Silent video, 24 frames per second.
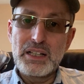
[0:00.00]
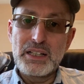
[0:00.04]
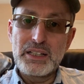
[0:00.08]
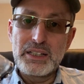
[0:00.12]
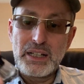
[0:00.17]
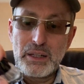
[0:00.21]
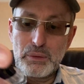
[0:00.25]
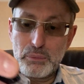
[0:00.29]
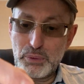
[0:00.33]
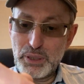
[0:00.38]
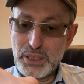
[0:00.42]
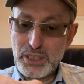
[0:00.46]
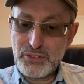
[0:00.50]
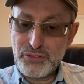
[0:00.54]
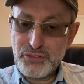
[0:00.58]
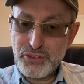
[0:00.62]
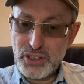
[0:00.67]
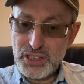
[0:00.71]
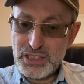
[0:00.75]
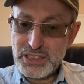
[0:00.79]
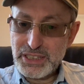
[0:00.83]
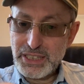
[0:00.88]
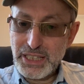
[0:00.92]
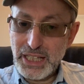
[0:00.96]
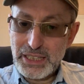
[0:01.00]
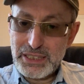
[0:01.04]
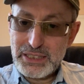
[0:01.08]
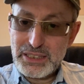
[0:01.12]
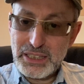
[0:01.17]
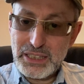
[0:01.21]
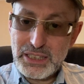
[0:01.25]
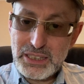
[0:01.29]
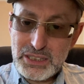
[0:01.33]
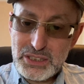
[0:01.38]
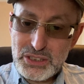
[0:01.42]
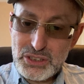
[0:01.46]
Now, when you first get
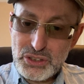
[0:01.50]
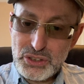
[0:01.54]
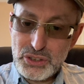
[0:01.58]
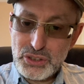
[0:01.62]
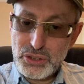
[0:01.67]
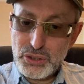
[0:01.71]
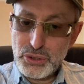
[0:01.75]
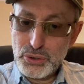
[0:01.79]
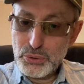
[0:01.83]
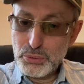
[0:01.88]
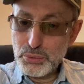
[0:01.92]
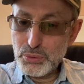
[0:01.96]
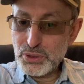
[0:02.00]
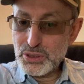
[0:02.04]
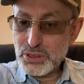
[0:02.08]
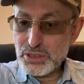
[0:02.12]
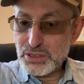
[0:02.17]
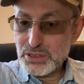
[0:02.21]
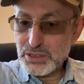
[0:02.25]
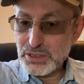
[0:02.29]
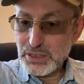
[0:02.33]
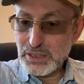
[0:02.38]
it, you would